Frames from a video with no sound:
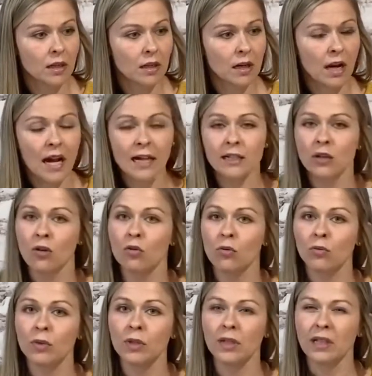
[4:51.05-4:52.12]
I don't
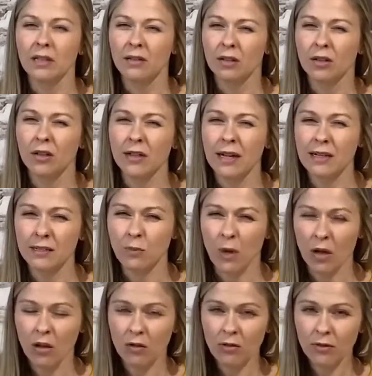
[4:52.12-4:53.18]
really learn as
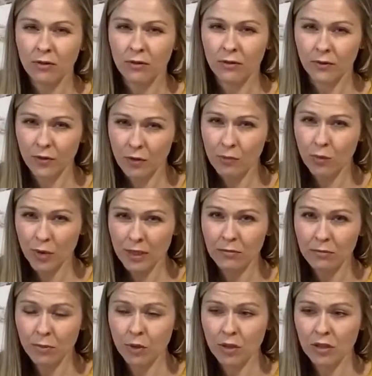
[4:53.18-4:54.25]
well from
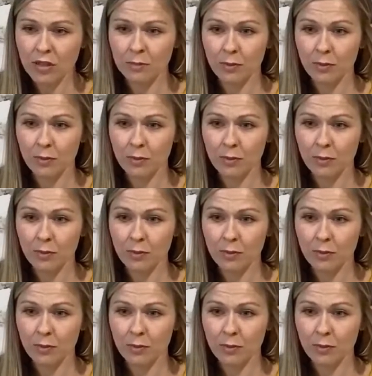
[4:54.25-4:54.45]
written books,